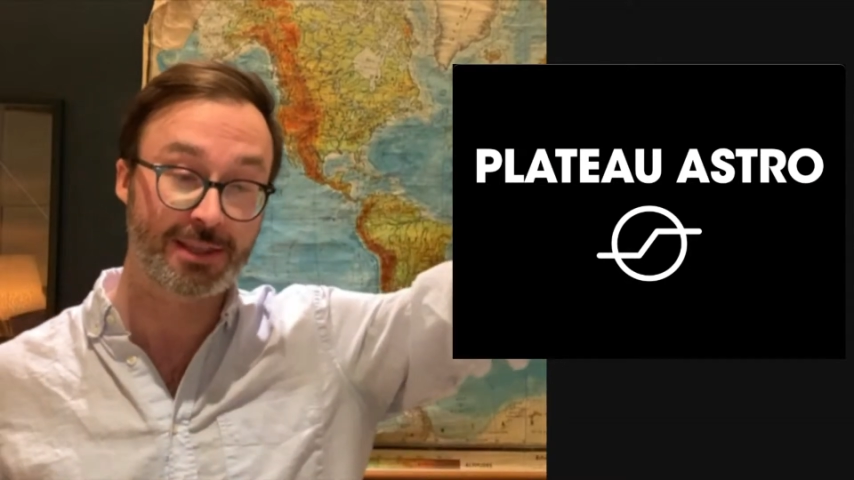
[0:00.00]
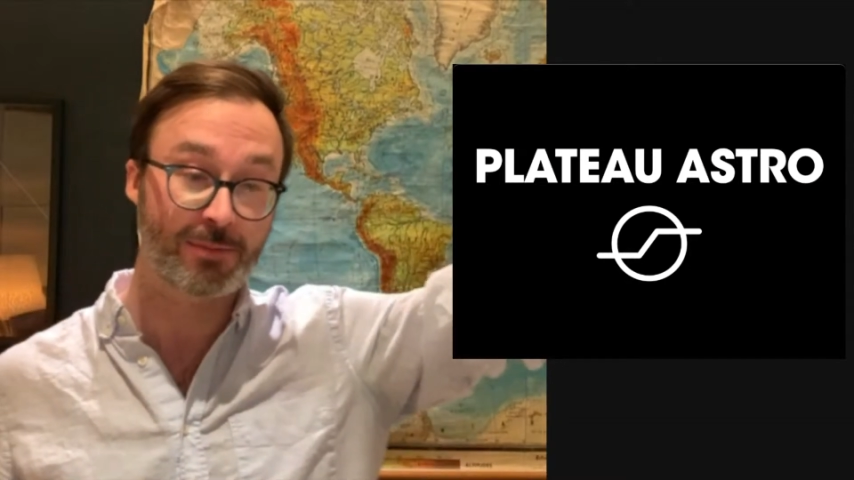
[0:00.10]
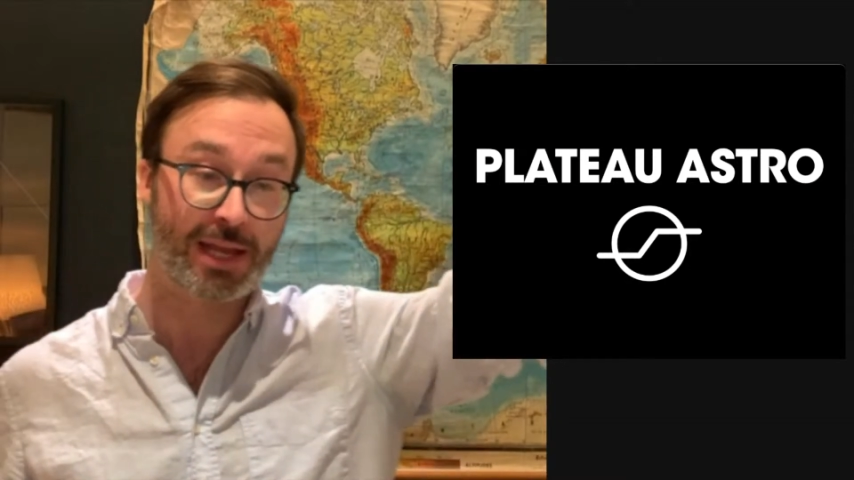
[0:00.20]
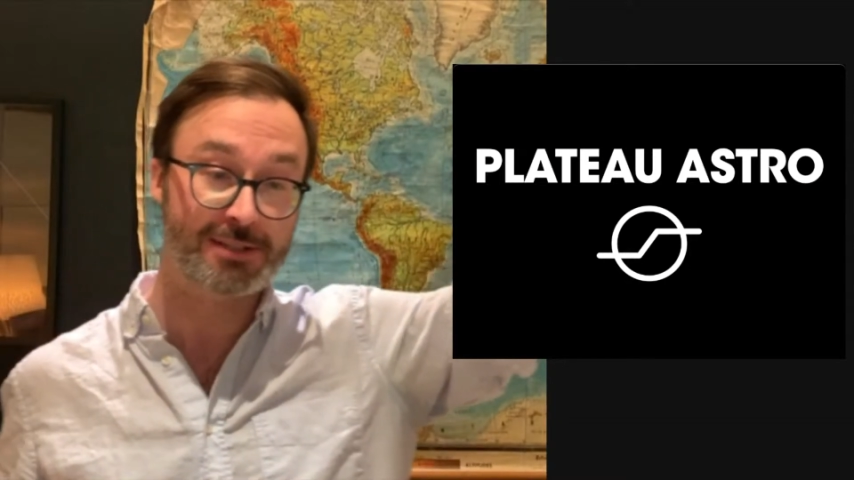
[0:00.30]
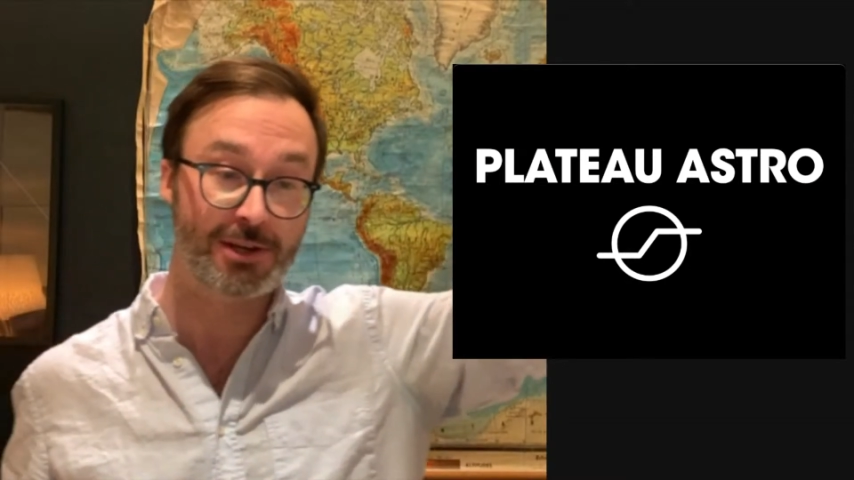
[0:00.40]
in the
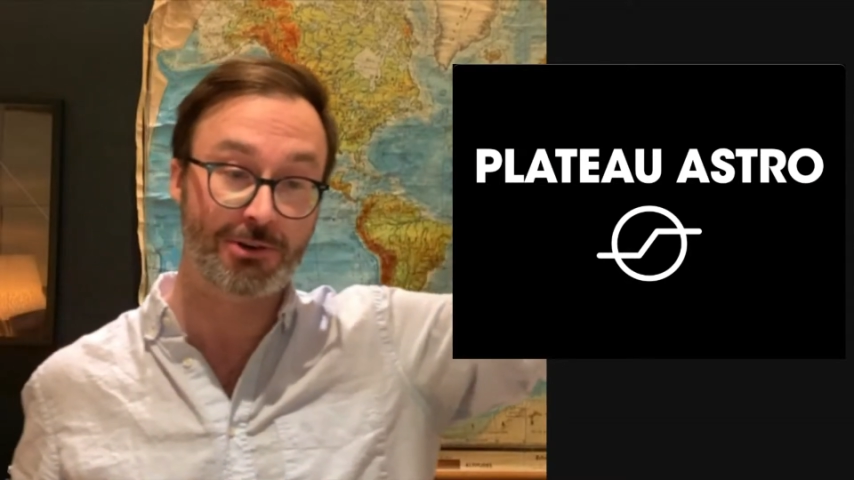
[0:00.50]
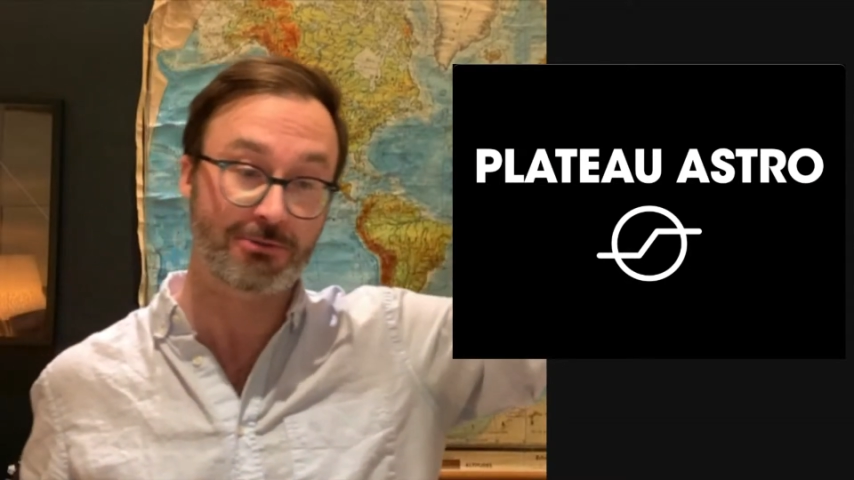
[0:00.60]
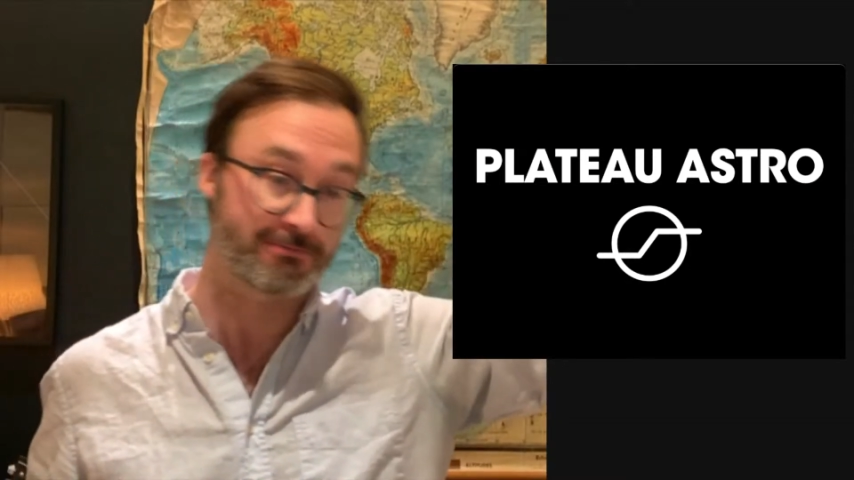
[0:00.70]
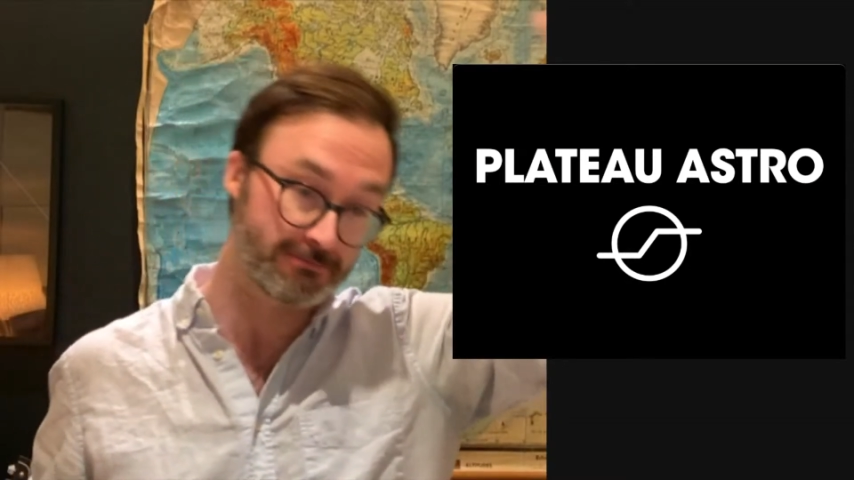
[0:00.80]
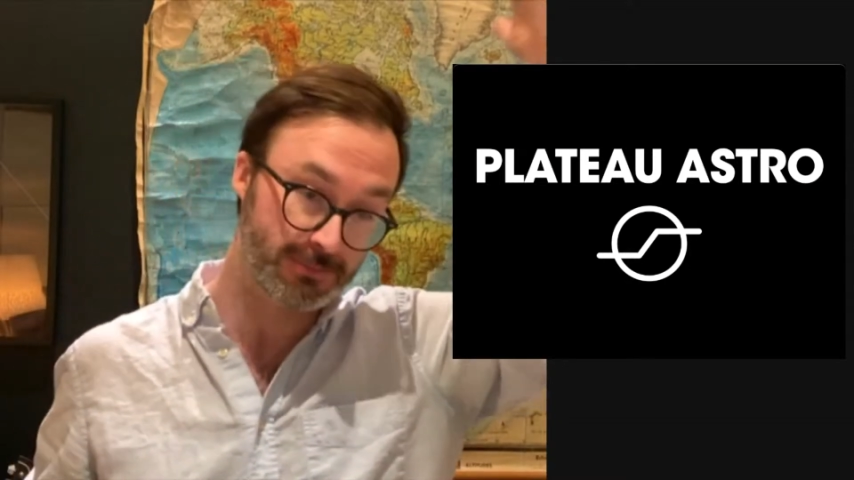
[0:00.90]

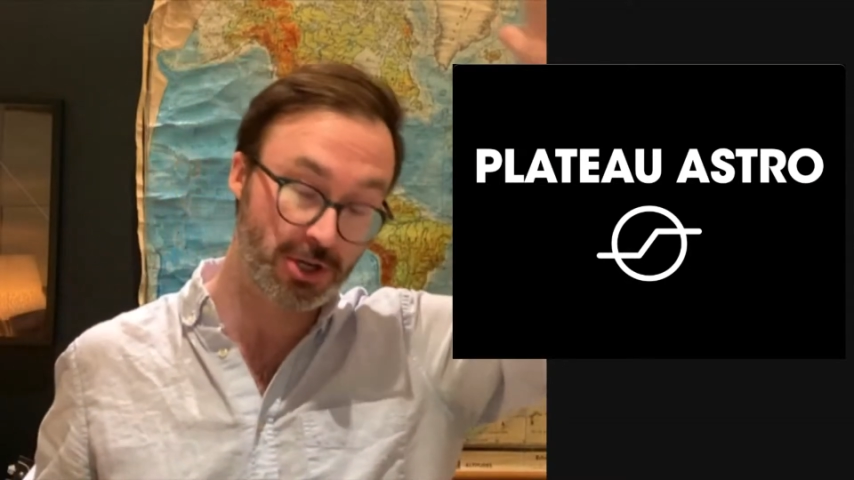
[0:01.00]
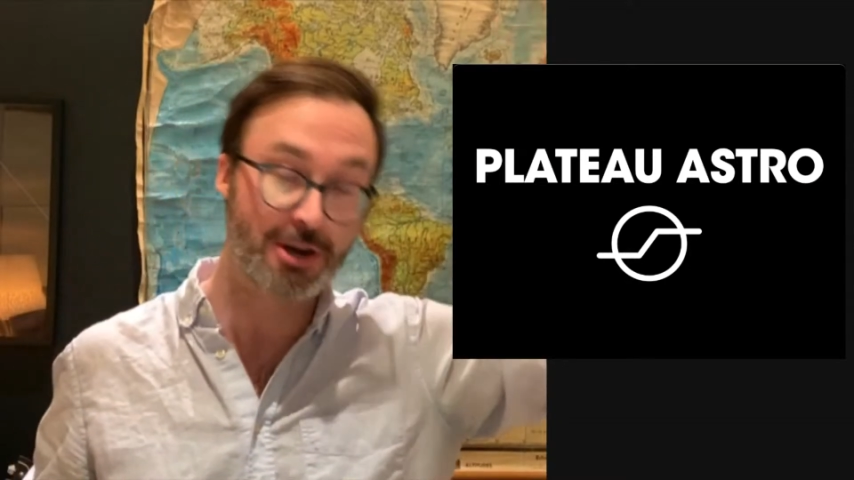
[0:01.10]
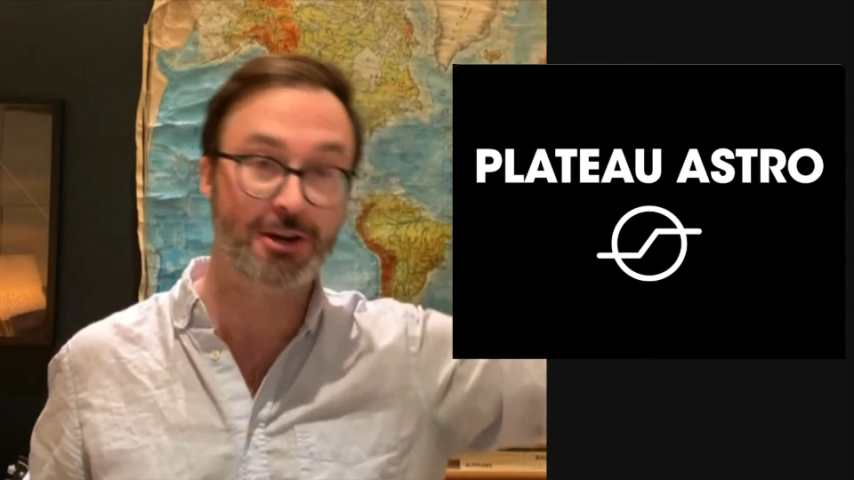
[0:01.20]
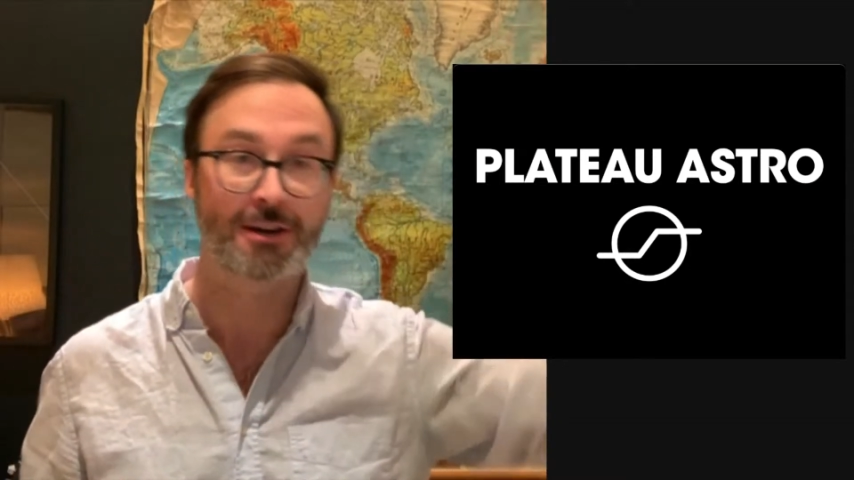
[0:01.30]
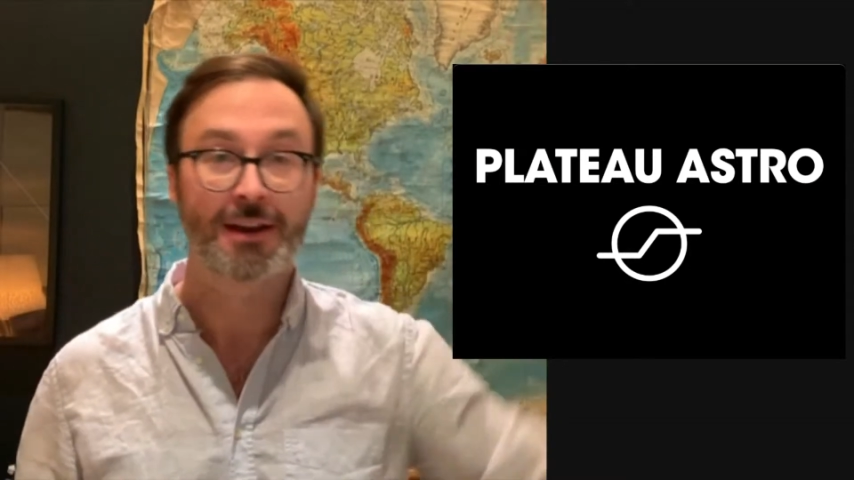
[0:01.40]
Plateau.
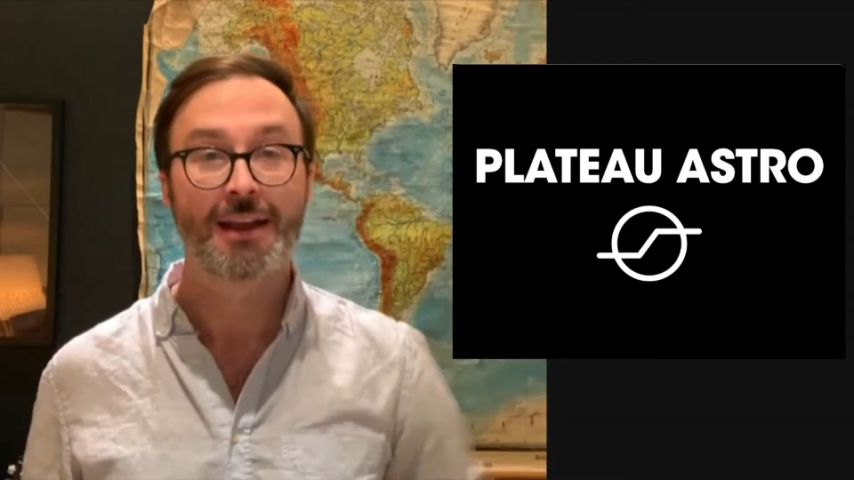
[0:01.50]
Shocker.